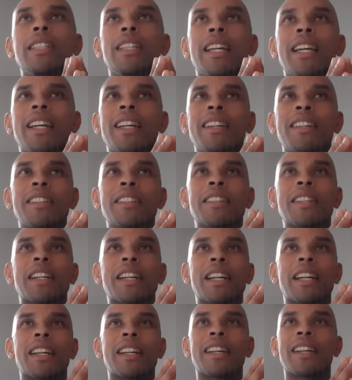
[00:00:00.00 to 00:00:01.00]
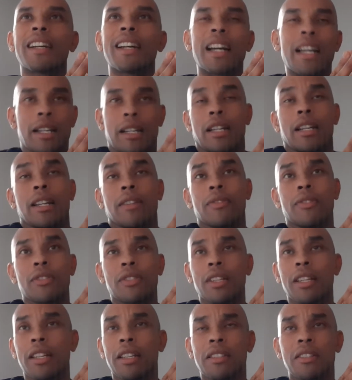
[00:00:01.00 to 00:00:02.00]
and I have to
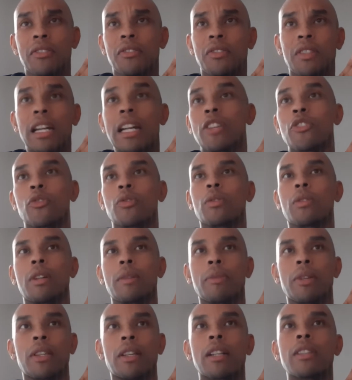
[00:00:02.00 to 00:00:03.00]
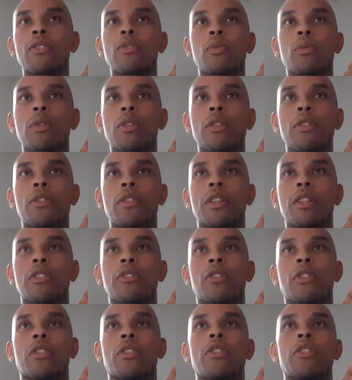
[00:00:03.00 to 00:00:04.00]
say, it is natural. I mean, that's one of the things
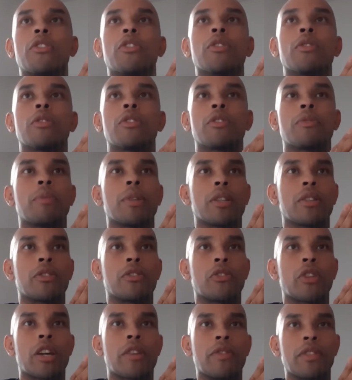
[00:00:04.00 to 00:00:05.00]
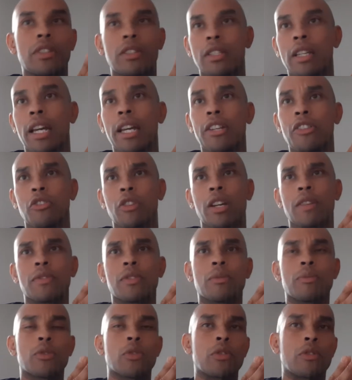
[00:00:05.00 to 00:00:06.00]
you're going to do. It's because you have anxiety, you have
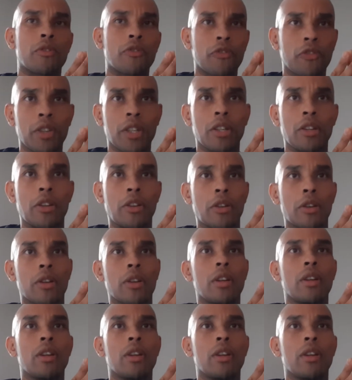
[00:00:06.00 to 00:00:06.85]
some sort of fear.